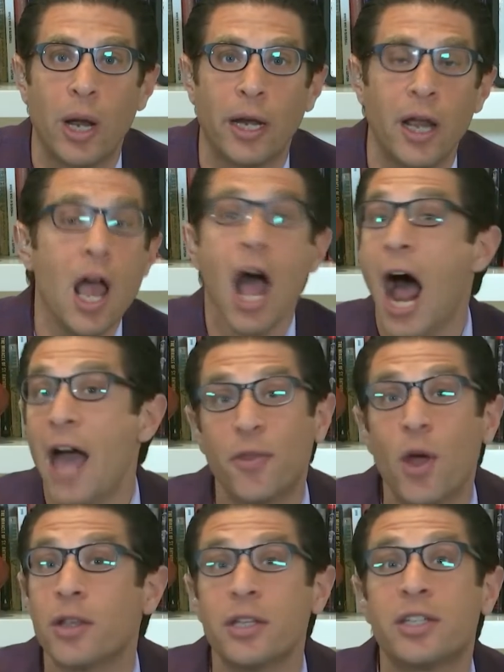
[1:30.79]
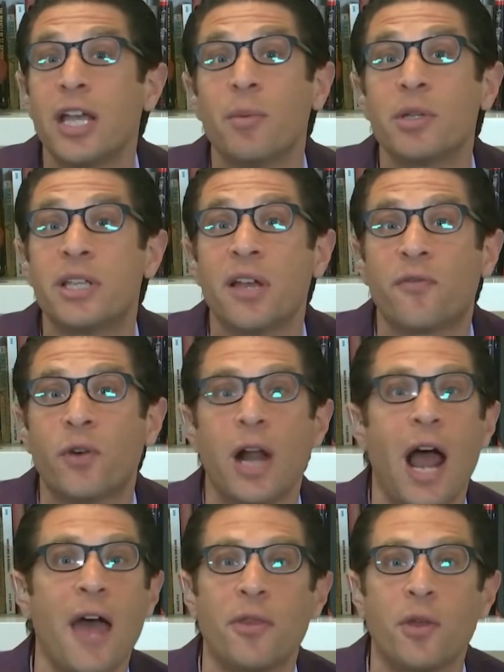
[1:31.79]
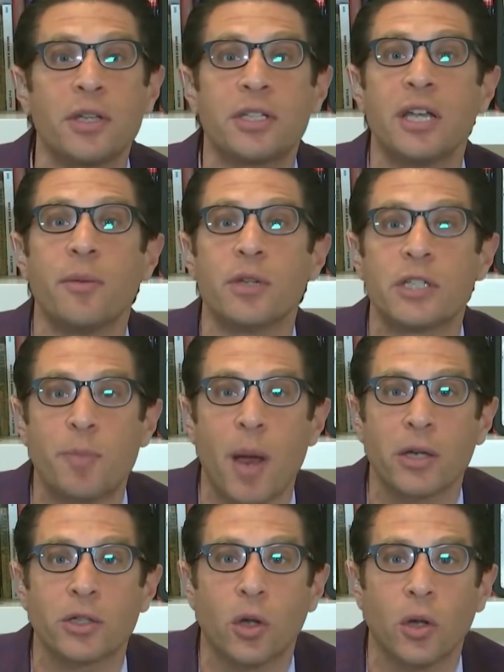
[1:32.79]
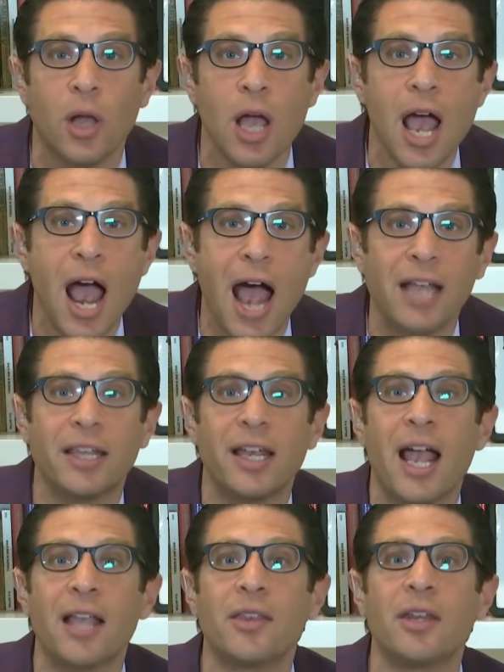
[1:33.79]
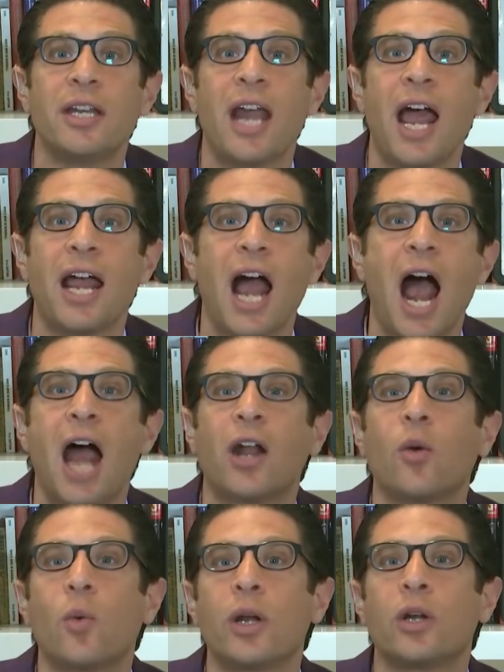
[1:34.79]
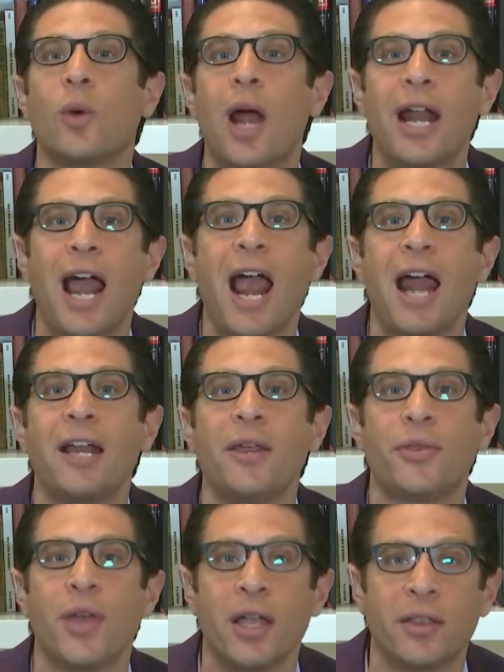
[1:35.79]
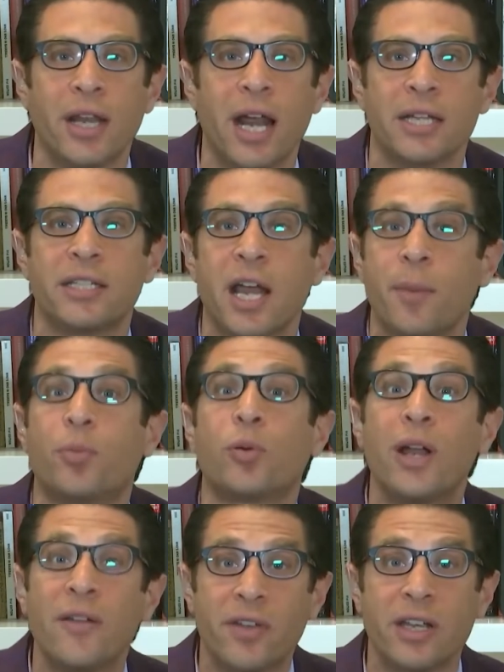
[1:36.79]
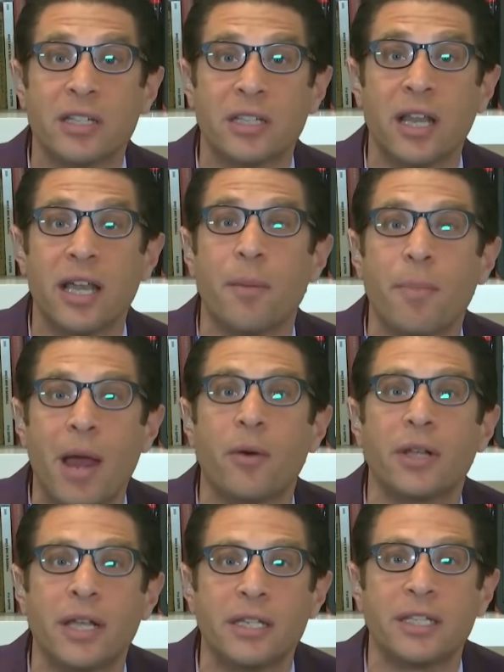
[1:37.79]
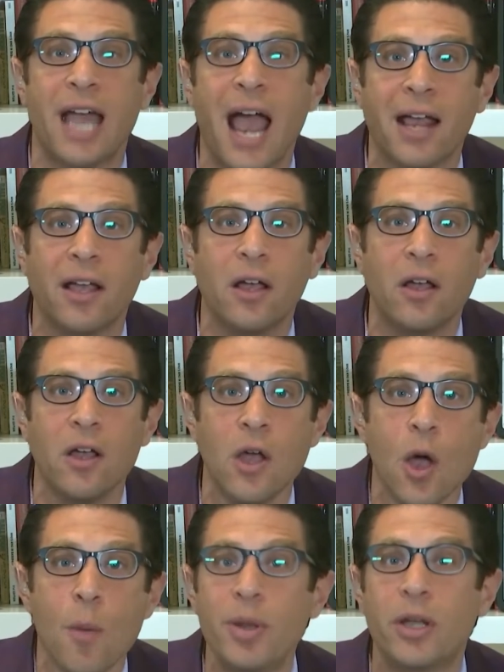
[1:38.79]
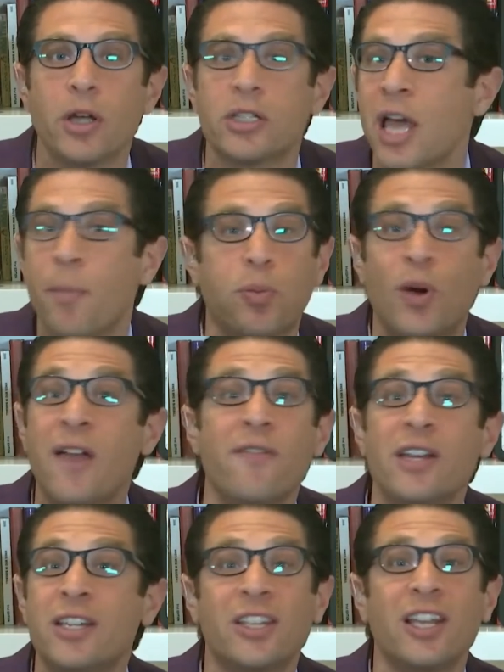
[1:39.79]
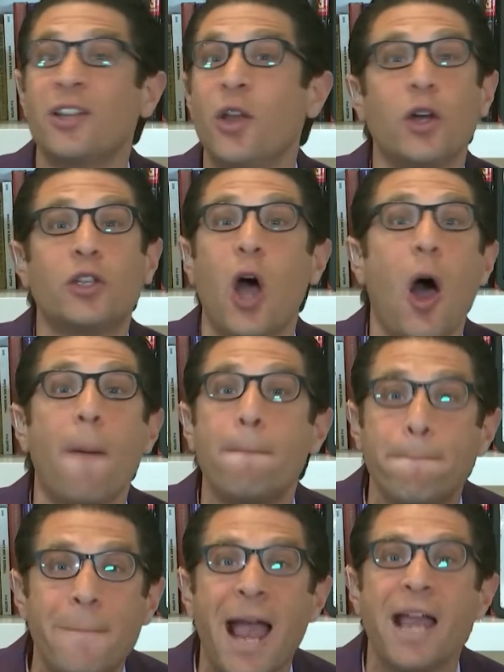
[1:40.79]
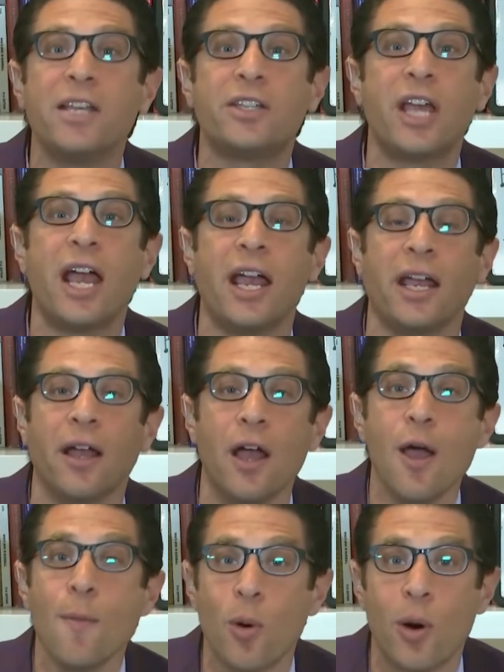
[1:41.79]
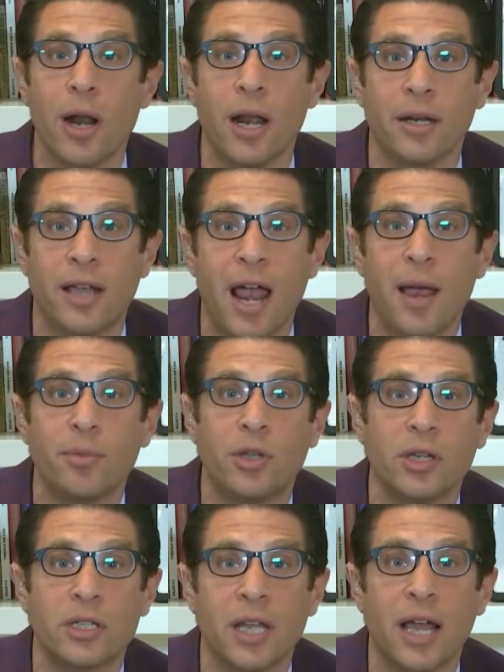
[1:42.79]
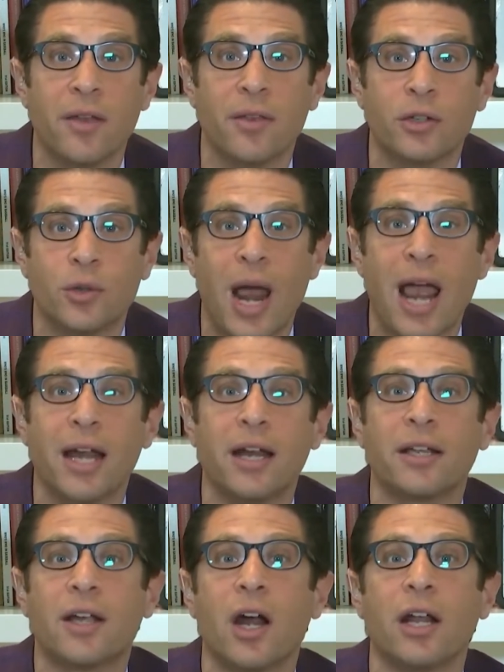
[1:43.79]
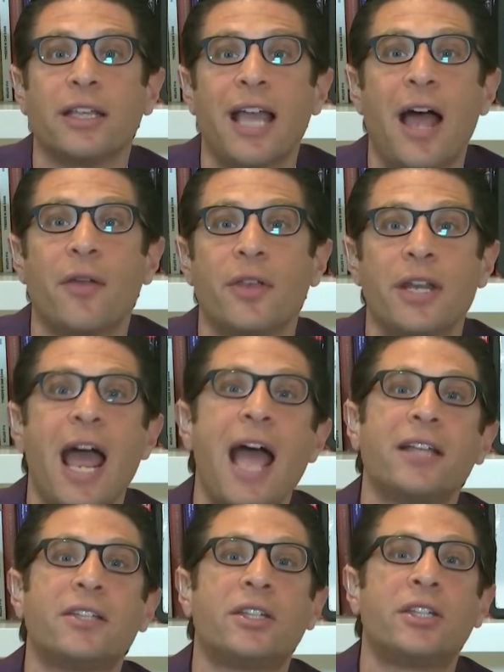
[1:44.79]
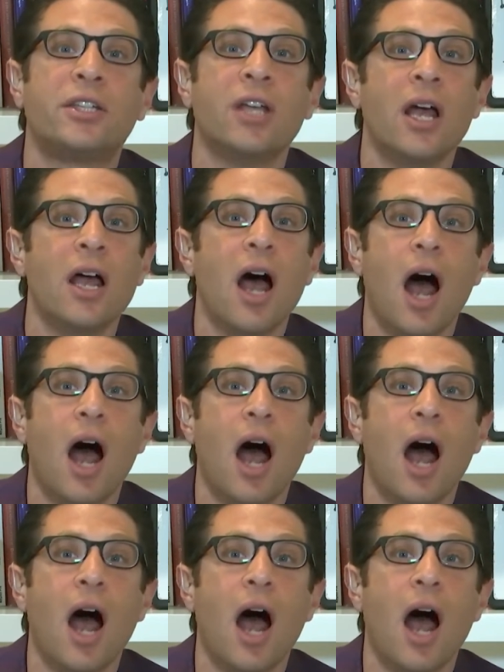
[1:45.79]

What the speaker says: way. I thought this team was different. I thought this team was special. At the end of the day, I don't regret anything that I said previously about Gonzaga because they previously looked amazing. But when it came to slaying the dragon and cutting down the nets,